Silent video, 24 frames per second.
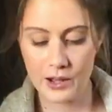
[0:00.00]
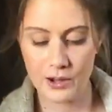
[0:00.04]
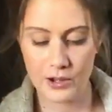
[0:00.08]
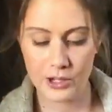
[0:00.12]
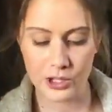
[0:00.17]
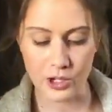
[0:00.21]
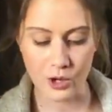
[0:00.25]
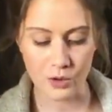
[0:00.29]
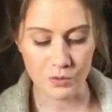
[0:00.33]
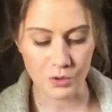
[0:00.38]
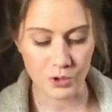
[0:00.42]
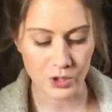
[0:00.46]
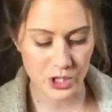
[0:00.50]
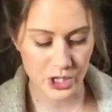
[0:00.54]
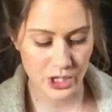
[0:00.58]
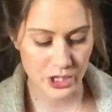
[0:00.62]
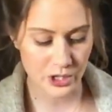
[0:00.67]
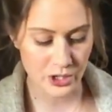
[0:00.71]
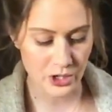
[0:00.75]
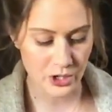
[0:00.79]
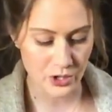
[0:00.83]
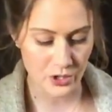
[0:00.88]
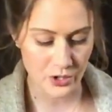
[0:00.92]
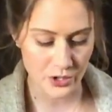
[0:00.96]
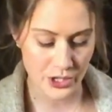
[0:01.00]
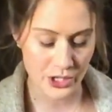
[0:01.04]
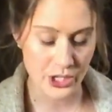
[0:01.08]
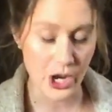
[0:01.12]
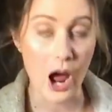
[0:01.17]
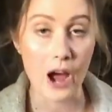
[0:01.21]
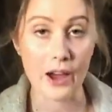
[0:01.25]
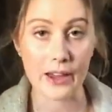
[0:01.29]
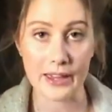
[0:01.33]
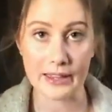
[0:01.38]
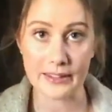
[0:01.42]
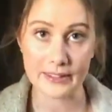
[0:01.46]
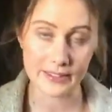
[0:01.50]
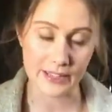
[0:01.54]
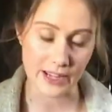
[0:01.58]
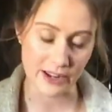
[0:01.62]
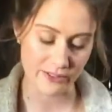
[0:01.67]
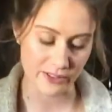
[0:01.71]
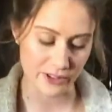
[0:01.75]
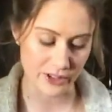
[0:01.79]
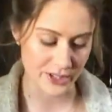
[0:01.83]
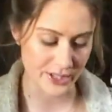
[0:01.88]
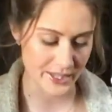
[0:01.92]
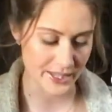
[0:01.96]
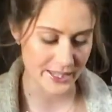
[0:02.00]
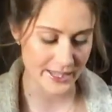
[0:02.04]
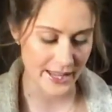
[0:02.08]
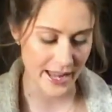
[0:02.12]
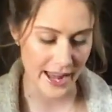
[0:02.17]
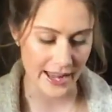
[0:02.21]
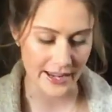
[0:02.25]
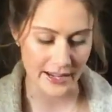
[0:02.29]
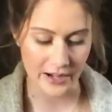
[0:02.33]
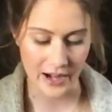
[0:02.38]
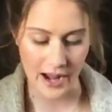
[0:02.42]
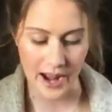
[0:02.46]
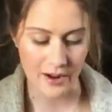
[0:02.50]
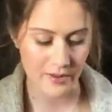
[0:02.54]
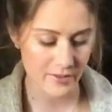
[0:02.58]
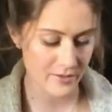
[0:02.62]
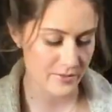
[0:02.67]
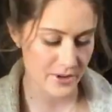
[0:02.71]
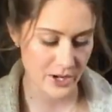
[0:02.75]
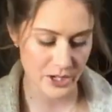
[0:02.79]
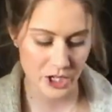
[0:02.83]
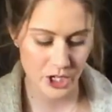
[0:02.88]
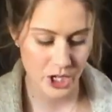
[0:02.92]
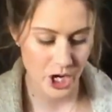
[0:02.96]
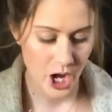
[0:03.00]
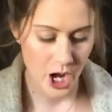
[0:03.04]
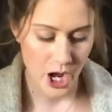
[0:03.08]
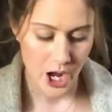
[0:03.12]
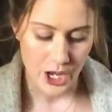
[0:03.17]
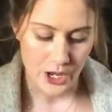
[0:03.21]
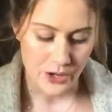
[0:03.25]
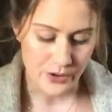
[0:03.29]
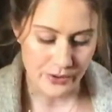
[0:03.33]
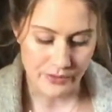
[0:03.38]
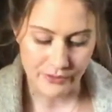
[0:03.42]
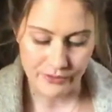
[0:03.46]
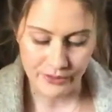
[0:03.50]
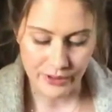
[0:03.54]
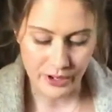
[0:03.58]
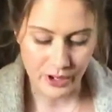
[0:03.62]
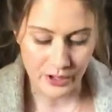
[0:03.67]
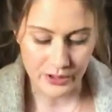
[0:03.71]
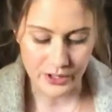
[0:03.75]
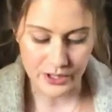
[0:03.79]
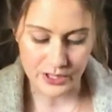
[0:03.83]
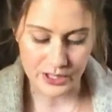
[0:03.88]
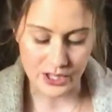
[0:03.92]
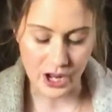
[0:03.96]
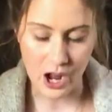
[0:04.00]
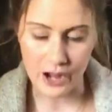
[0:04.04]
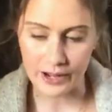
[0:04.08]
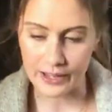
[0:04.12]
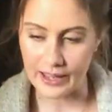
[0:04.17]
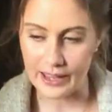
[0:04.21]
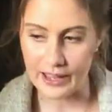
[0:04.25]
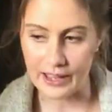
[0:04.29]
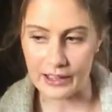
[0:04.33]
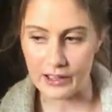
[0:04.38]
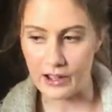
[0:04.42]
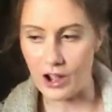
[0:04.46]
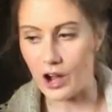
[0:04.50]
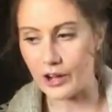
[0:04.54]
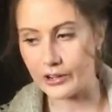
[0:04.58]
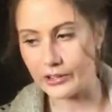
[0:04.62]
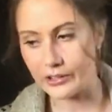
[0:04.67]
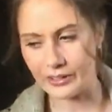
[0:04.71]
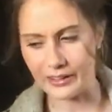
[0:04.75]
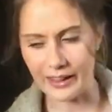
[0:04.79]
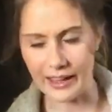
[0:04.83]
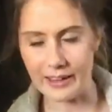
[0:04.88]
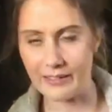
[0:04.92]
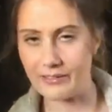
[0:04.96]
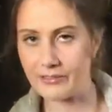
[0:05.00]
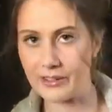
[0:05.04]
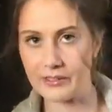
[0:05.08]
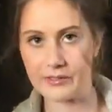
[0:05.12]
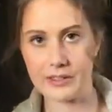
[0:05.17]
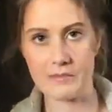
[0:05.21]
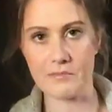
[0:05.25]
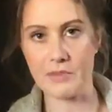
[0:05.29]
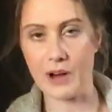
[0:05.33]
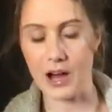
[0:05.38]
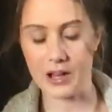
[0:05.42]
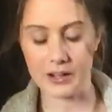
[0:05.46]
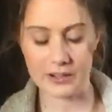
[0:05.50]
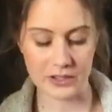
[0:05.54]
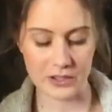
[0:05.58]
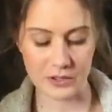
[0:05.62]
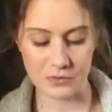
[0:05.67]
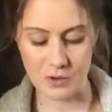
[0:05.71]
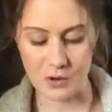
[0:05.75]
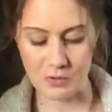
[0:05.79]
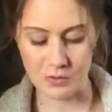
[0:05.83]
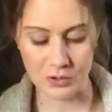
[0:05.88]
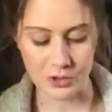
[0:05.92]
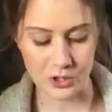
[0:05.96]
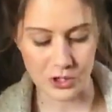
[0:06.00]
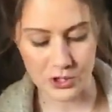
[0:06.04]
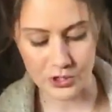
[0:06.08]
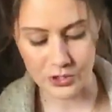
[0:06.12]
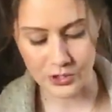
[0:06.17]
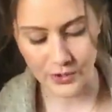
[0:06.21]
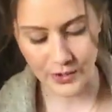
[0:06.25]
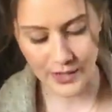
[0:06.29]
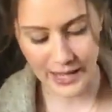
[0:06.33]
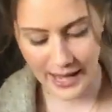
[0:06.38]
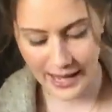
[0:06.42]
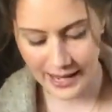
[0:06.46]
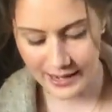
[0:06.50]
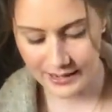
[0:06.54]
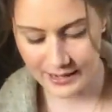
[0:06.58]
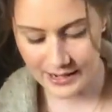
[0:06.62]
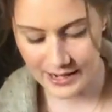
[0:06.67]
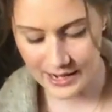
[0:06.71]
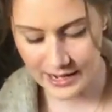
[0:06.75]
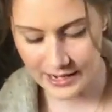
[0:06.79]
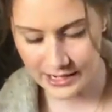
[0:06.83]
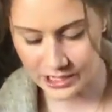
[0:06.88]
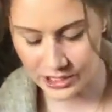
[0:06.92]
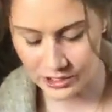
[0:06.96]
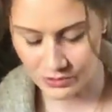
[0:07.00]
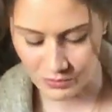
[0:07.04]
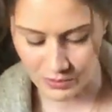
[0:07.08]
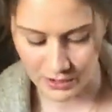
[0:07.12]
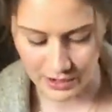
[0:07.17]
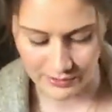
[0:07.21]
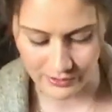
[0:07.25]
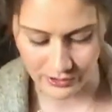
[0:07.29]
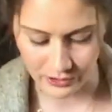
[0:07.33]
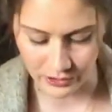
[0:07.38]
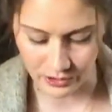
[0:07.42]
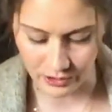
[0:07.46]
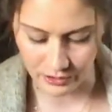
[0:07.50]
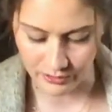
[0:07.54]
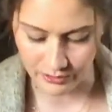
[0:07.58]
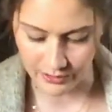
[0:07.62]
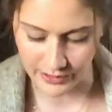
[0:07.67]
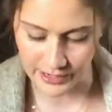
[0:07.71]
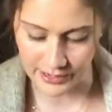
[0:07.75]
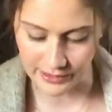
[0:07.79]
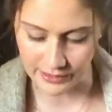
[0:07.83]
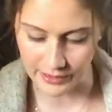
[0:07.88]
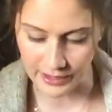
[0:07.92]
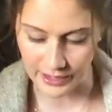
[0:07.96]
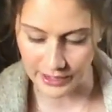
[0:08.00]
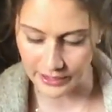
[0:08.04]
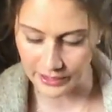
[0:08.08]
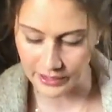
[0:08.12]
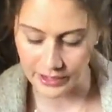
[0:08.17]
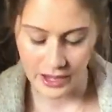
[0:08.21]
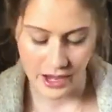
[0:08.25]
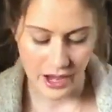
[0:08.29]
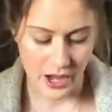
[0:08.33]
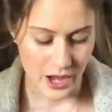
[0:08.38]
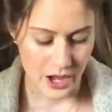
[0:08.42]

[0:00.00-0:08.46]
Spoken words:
So we'll just do stocking stuffers instead, and however much you can fill in the stocking, under like $50 is what we'll do. So candy and just whatever little funny thing.